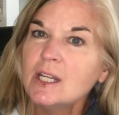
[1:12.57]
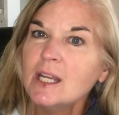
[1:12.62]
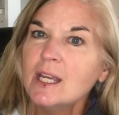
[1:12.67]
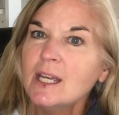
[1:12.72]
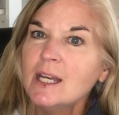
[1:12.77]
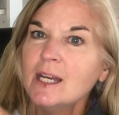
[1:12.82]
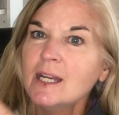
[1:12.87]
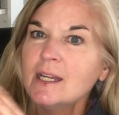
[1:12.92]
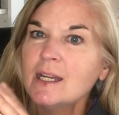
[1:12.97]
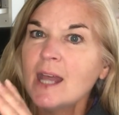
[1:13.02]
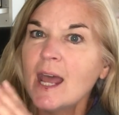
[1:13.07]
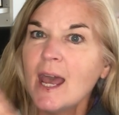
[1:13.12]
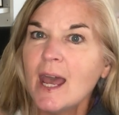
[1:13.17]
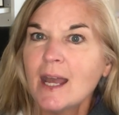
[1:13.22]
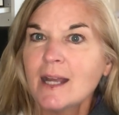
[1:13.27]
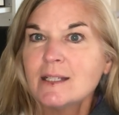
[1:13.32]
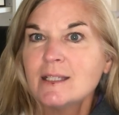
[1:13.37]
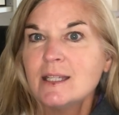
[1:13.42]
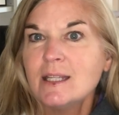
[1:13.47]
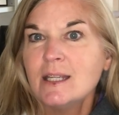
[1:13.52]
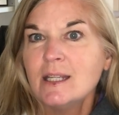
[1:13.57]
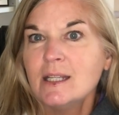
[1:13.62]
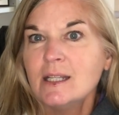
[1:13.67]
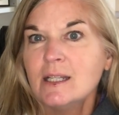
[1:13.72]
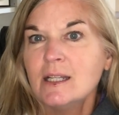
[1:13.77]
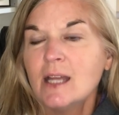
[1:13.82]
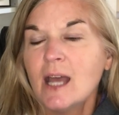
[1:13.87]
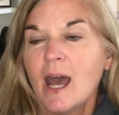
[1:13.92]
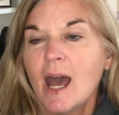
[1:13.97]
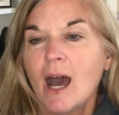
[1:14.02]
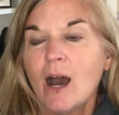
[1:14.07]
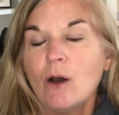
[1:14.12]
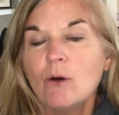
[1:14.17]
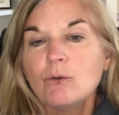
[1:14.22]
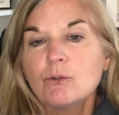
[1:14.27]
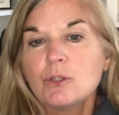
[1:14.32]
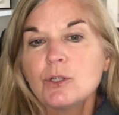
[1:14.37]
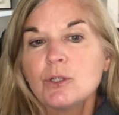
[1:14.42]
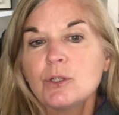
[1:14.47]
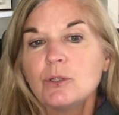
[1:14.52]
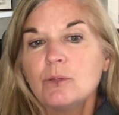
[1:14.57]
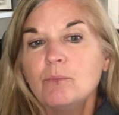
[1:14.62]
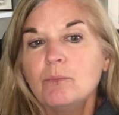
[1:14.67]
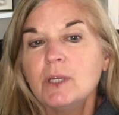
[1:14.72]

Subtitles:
and acting out